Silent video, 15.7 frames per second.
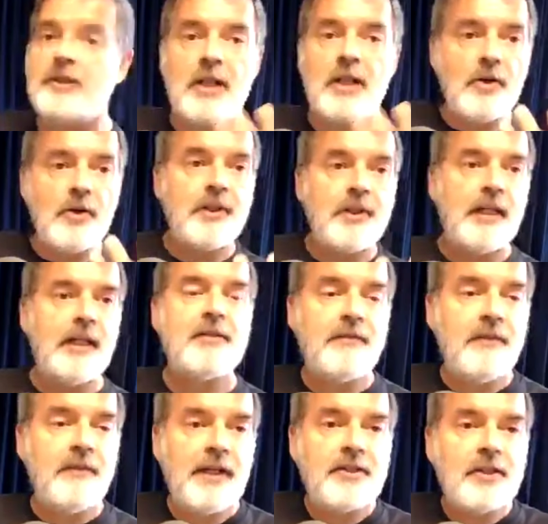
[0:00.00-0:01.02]
clothing and his
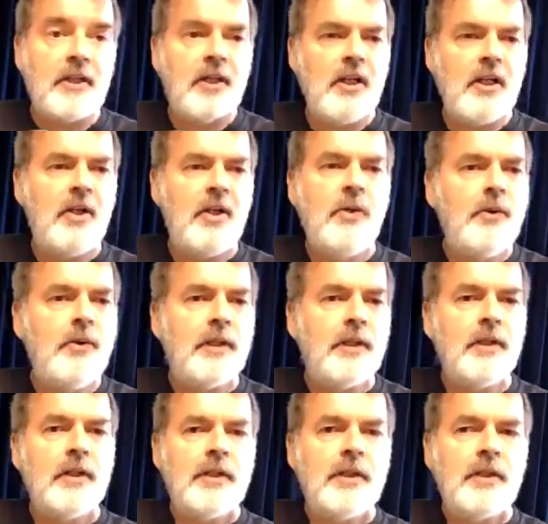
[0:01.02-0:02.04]
face
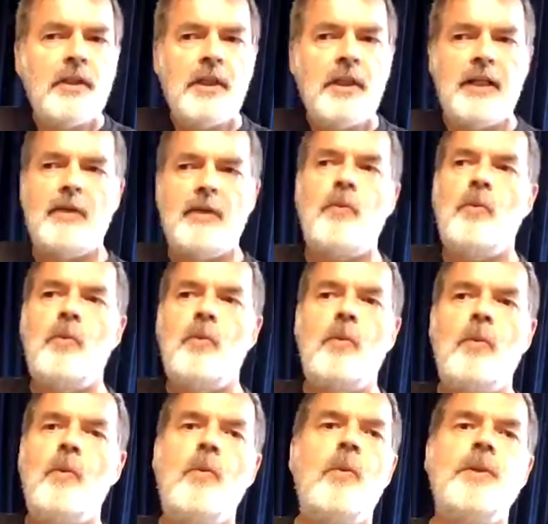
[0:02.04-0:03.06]
glowed. Like,
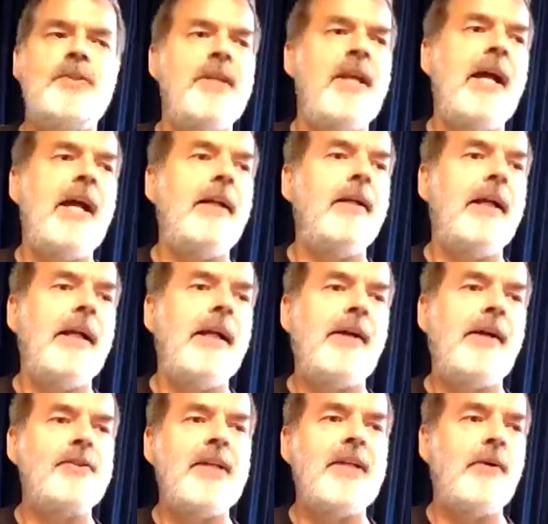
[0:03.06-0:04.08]
what's that? How
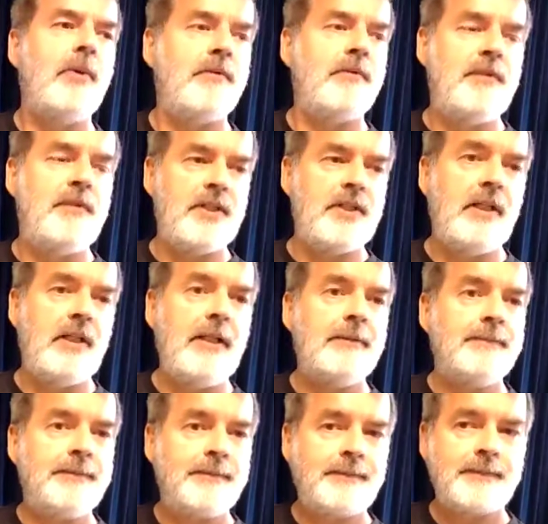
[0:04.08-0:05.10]
does that work physically?
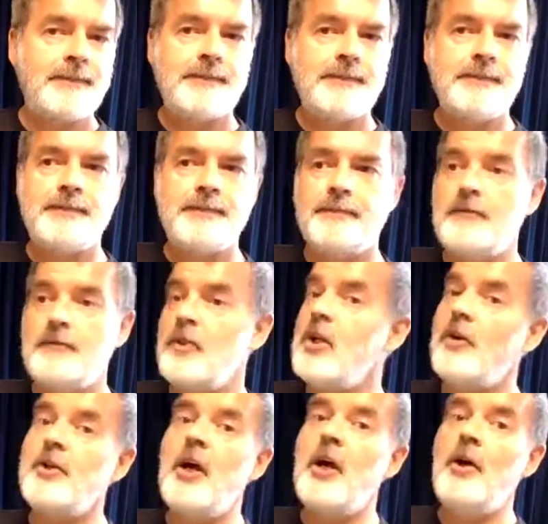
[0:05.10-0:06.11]

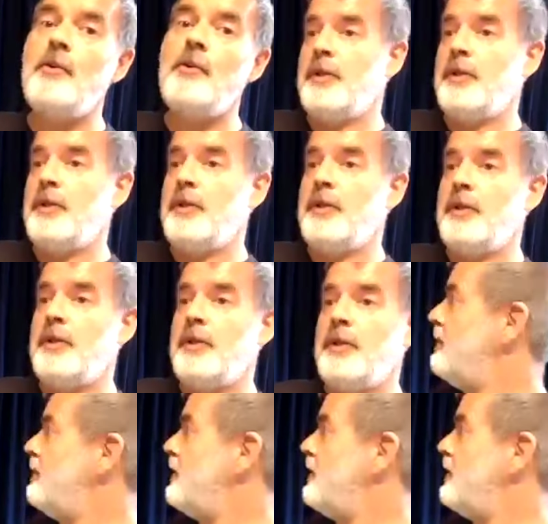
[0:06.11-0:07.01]
Don't know, so it must be